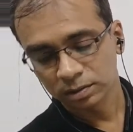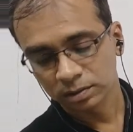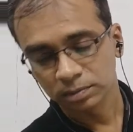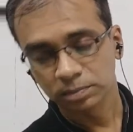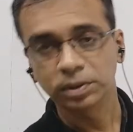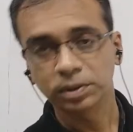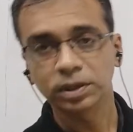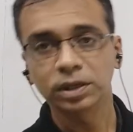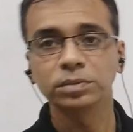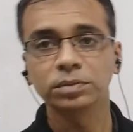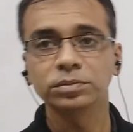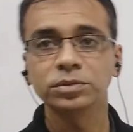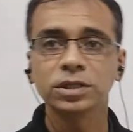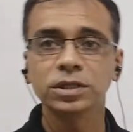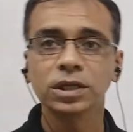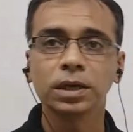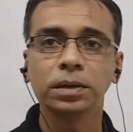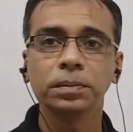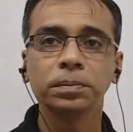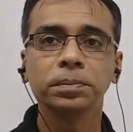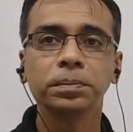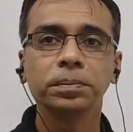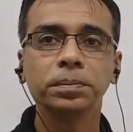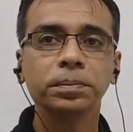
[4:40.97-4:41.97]
become
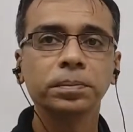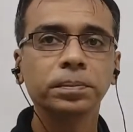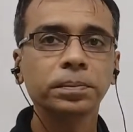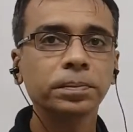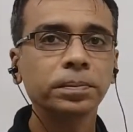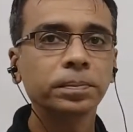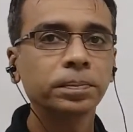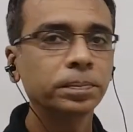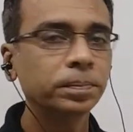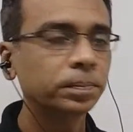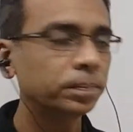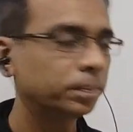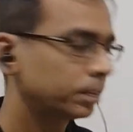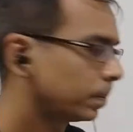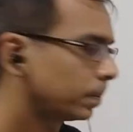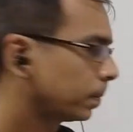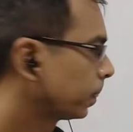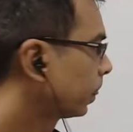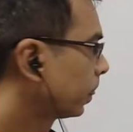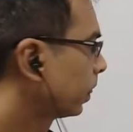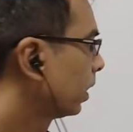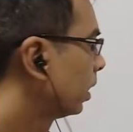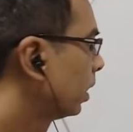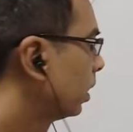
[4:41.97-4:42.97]
same.
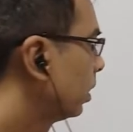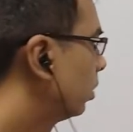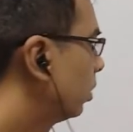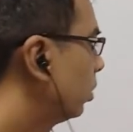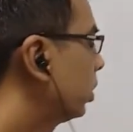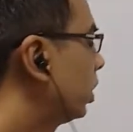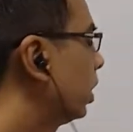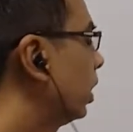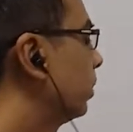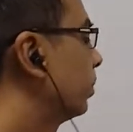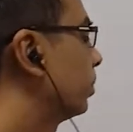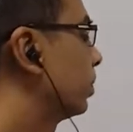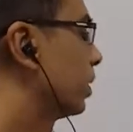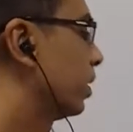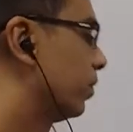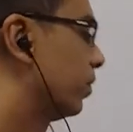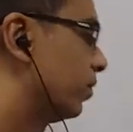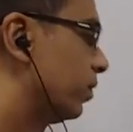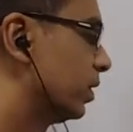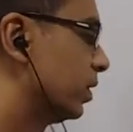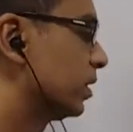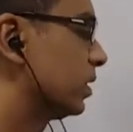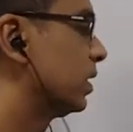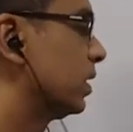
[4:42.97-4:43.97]
Okay,
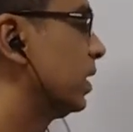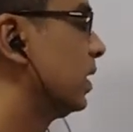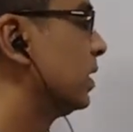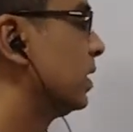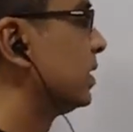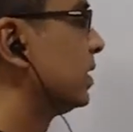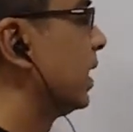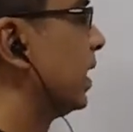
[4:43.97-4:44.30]
first thing is